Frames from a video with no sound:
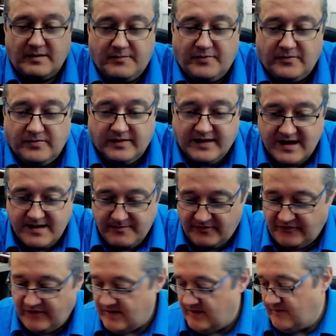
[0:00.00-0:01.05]
Pull the
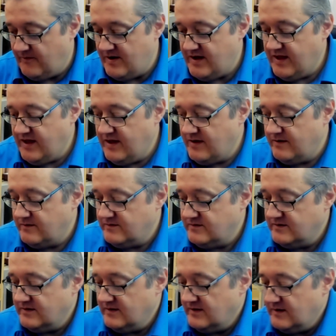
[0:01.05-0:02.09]
cables out of the way.
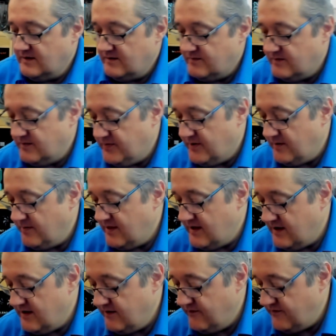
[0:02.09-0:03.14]
Pop
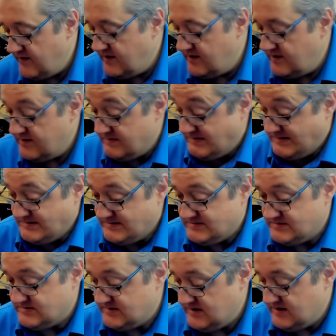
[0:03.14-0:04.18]
that over
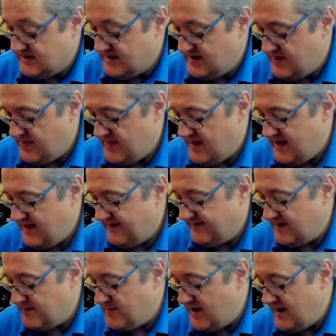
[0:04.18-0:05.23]
there
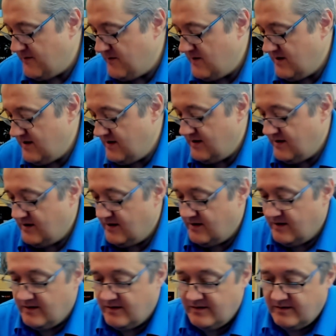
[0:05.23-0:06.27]
somehow.
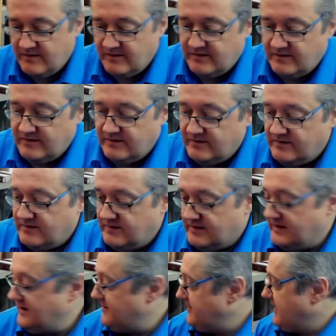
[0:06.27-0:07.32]

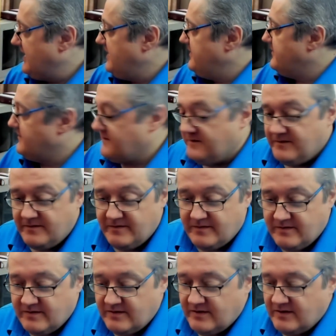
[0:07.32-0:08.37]
There we go.
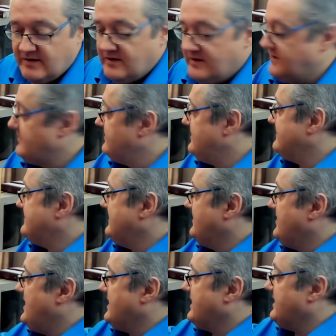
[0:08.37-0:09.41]
That's how
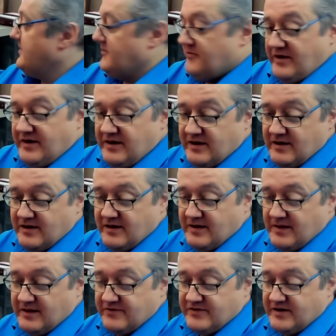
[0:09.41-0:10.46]
that goes in. And
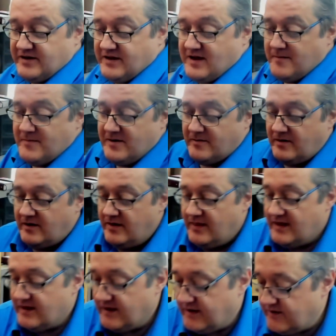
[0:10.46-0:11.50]
that's going to come out like
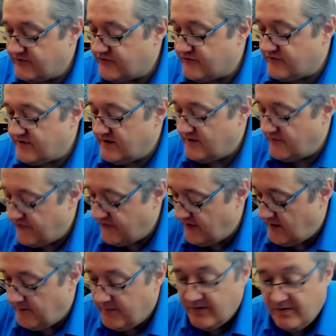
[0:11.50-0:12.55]
that and go straight on
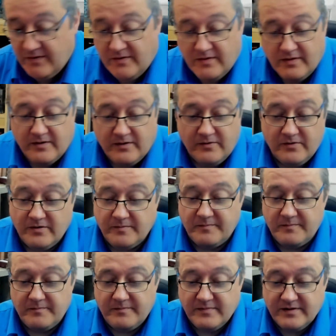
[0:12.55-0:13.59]
top. Oop,
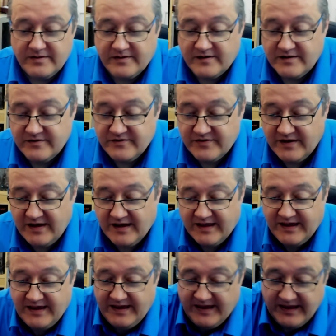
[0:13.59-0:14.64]
did I just hit a
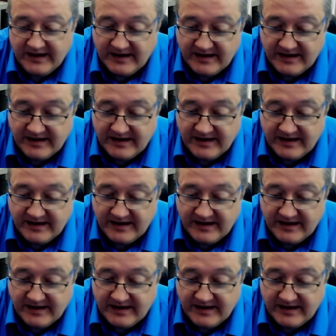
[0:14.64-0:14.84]
key?